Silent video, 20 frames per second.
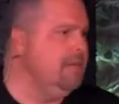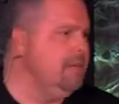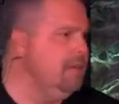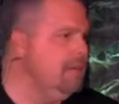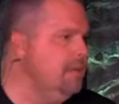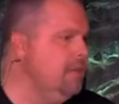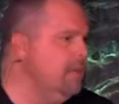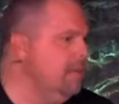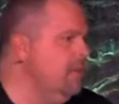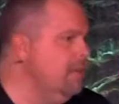
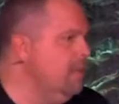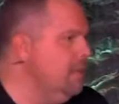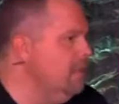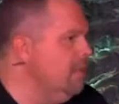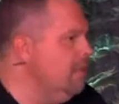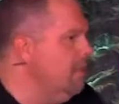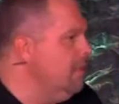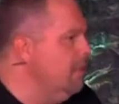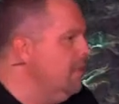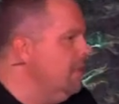
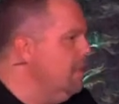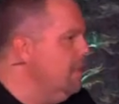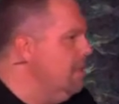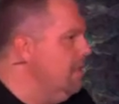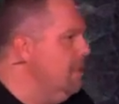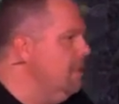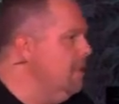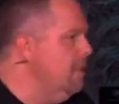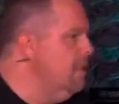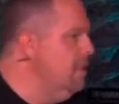
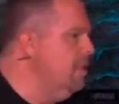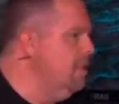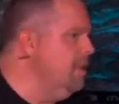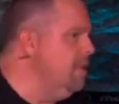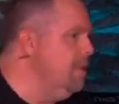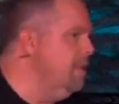No one is speaking in this clip.